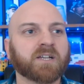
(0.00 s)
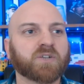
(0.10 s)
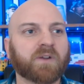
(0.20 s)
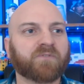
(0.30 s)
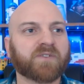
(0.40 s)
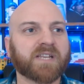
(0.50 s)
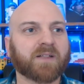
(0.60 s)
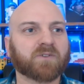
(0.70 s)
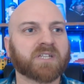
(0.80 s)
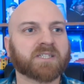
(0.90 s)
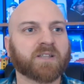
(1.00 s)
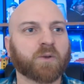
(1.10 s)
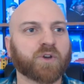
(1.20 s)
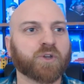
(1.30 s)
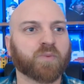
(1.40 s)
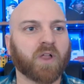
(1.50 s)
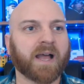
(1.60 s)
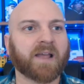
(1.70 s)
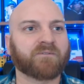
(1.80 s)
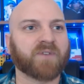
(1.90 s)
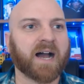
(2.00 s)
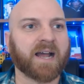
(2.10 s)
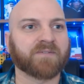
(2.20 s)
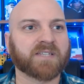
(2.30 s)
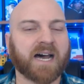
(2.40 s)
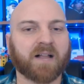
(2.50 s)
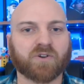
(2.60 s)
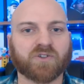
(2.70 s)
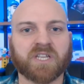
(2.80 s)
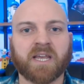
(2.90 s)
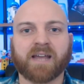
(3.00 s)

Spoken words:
to win $50 instantly when you play $5.